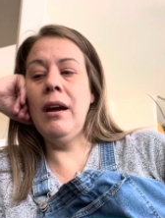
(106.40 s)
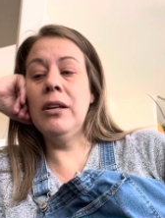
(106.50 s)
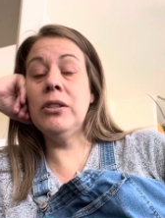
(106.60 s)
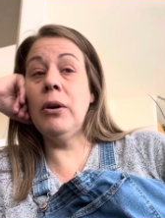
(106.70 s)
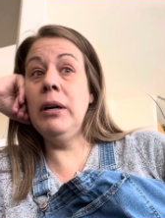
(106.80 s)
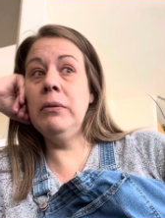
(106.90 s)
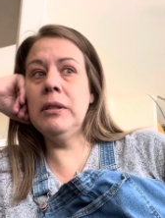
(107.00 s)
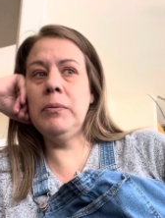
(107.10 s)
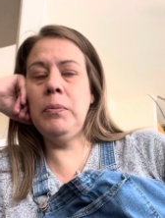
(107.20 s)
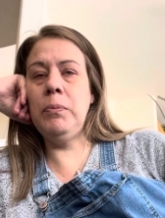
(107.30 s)
So it
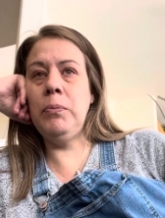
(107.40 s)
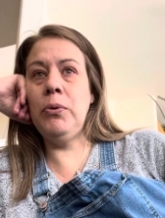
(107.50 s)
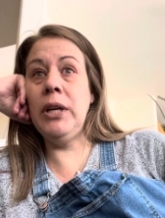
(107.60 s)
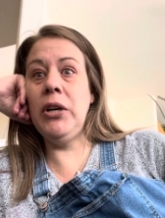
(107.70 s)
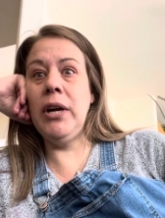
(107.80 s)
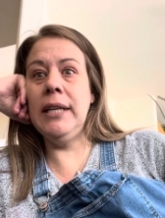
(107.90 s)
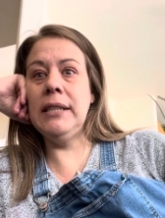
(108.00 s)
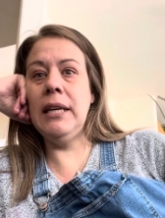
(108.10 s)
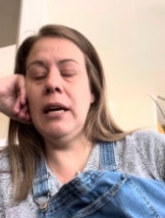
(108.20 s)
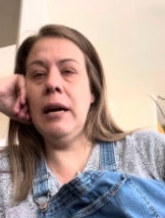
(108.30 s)
was pretty
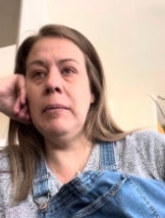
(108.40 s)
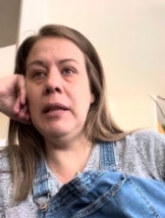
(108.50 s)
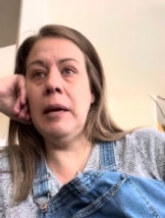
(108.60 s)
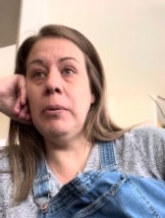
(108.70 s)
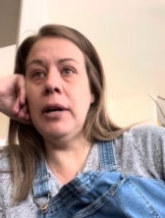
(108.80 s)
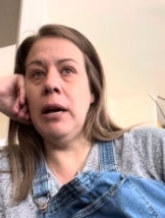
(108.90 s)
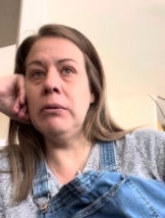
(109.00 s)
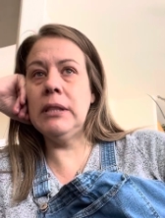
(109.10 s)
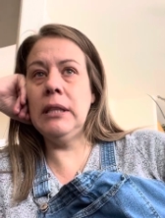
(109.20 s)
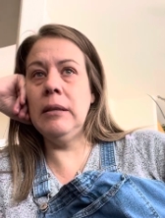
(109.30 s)
crazy. I mean, they
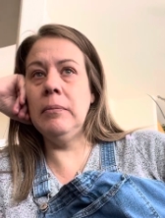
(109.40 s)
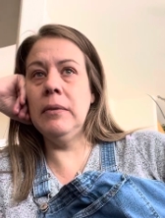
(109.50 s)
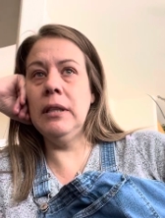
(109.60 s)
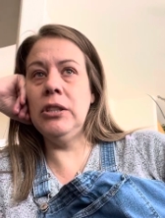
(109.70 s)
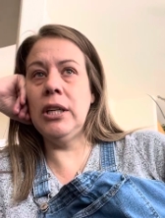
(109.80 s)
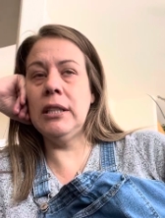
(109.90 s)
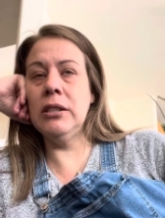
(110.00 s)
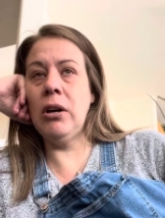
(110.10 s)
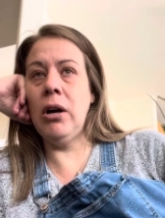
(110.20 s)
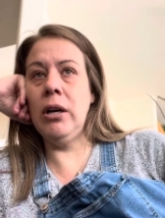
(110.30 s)
pronounced him, they checked
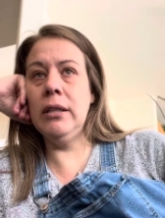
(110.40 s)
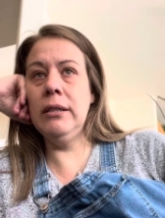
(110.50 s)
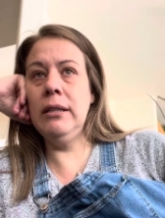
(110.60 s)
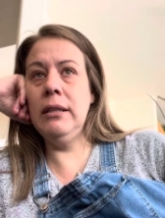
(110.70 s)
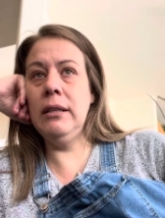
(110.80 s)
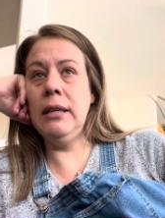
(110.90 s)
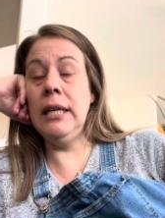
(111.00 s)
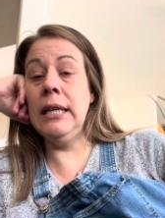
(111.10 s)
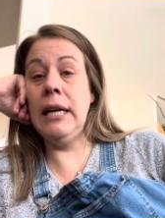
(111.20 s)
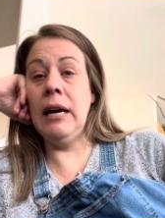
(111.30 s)
his heart,
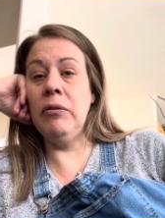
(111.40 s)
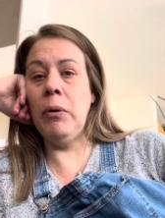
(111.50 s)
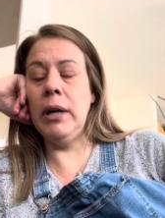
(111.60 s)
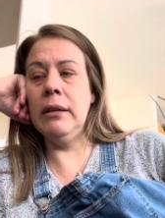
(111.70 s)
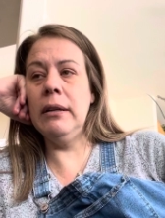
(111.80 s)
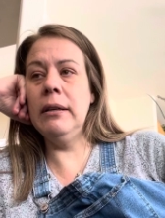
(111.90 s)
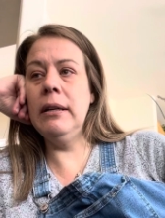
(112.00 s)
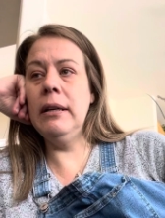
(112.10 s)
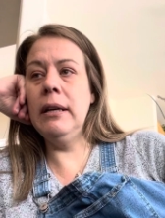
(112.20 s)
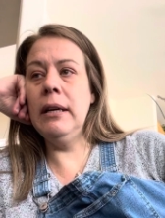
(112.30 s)
he didn't have one.
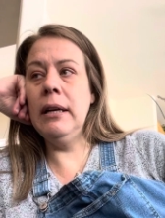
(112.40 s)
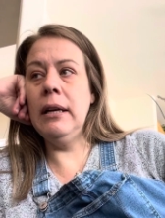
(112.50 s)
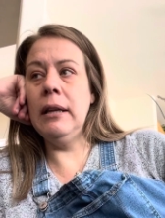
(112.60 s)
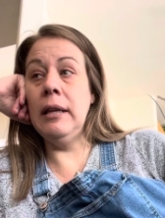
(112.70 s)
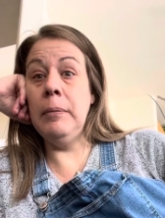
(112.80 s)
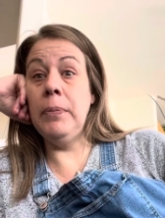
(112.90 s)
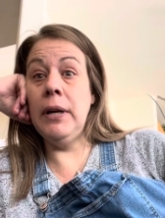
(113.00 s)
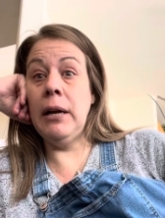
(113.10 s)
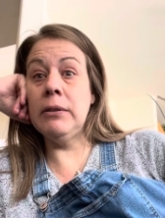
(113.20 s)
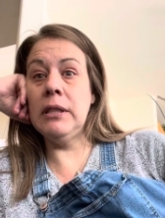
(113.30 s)
They
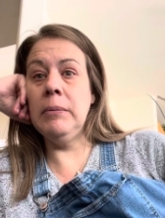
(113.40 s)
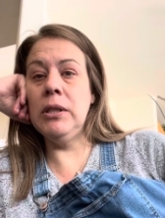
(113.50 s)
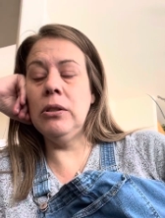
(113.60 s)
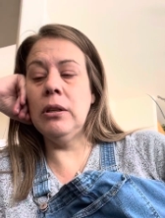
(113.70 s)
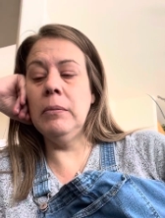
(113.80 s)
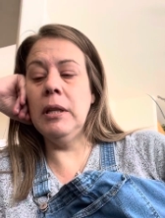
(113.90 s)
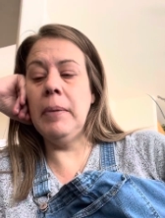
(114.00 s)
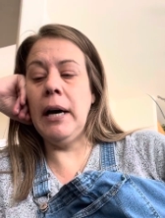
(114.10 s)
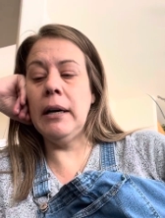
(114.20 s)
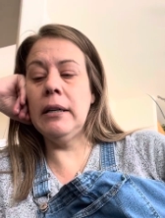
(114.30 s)
pronounced him and took him in the
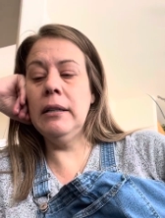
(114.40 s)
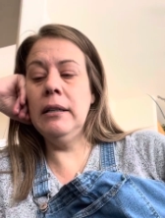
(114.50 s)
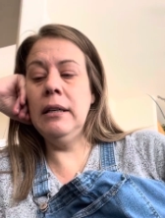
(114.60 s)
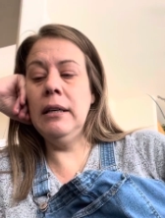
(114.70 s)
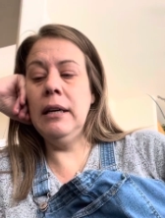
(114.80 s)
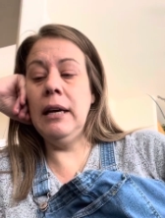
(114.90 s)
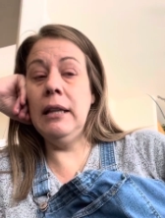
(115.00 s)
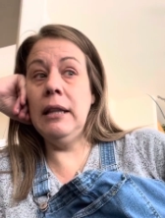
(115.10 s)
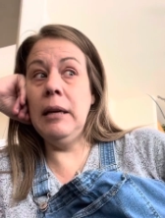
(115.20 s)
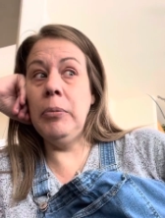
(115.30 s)
back, and
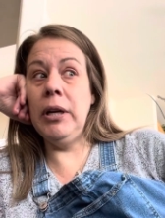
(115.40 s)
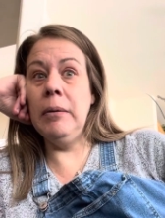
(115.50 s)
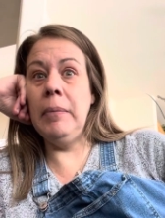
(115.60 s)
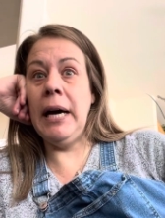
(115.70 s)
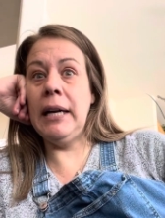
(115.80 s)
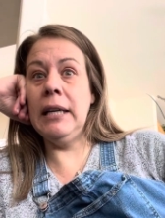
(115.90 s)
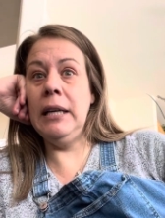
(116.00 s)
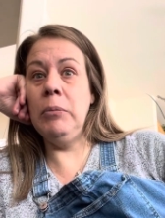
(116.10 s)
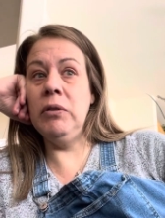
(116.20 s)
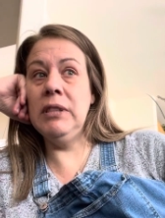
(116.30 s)
then they bring him back and
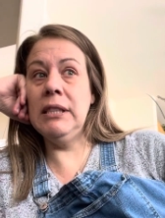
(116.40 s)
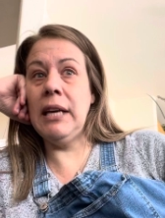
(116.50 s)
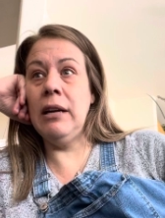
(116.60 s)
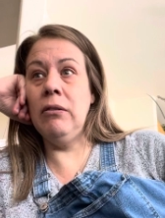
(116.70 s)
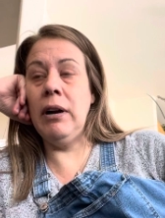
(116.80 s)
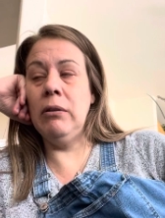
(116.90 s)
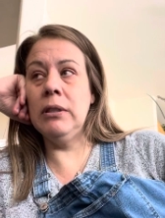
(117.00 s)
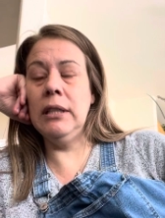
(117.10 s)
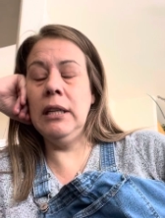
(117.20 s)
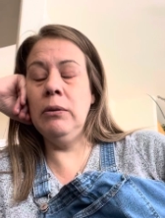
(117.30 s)
he moves his head around,
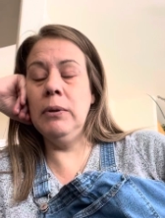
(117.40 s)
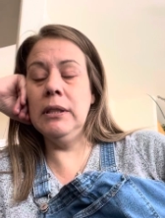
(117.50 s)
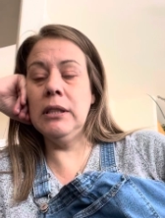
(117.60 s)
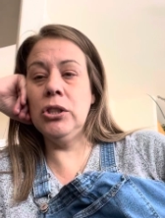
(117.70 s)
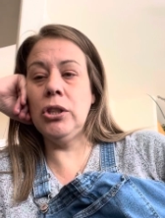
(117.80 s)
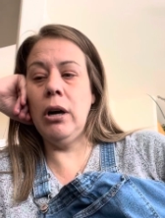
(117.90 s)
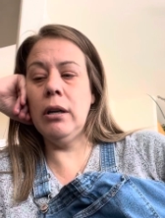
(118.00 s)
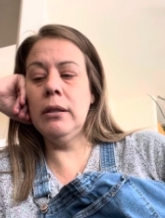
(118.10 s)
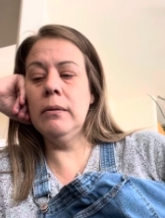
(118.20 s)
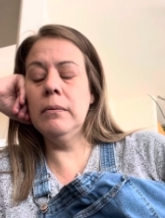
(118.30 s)
and it was a shock.